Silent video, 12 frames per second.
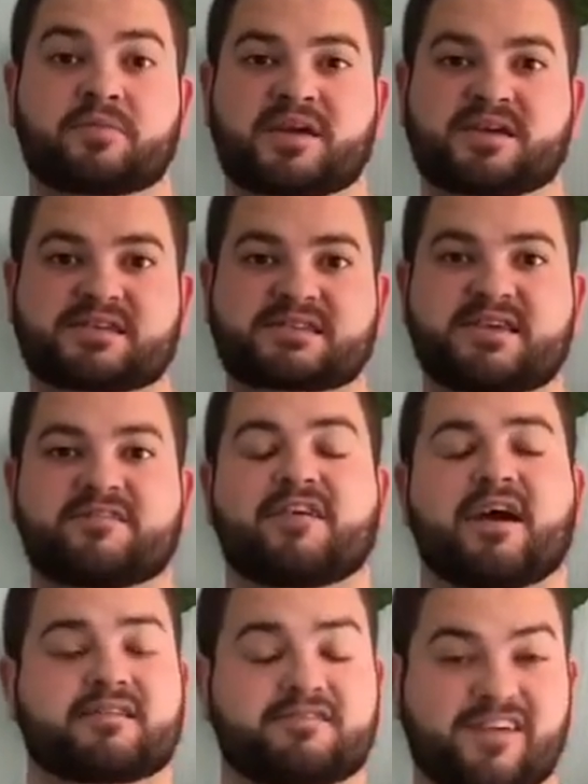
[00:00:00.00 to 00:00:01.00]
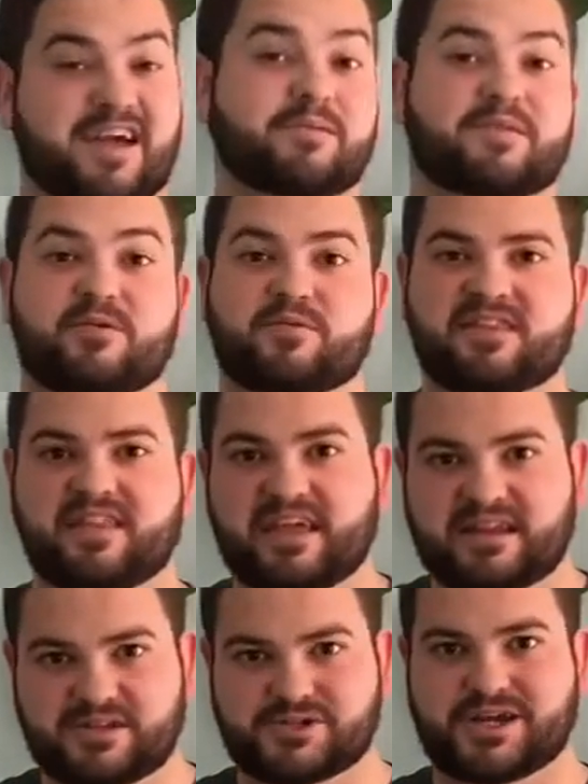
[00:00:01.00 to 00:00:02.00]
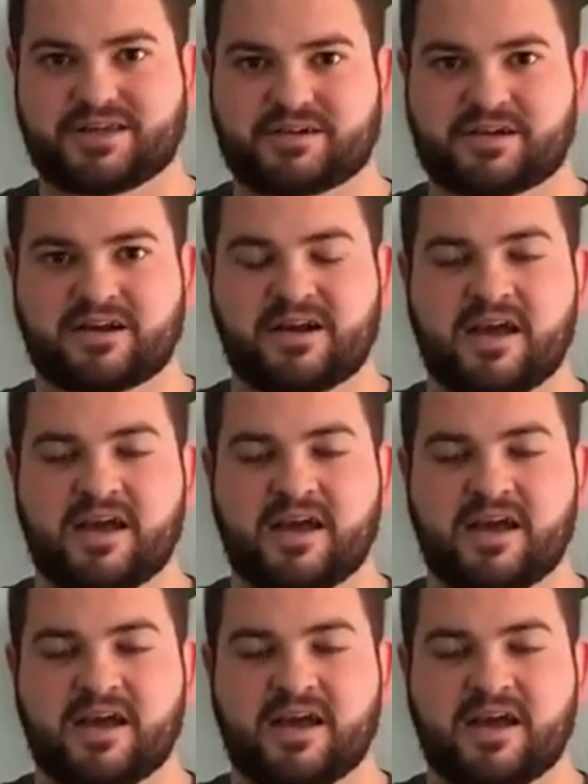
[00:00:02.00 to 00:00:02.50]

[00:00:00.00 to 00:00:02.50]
because they find family within each other.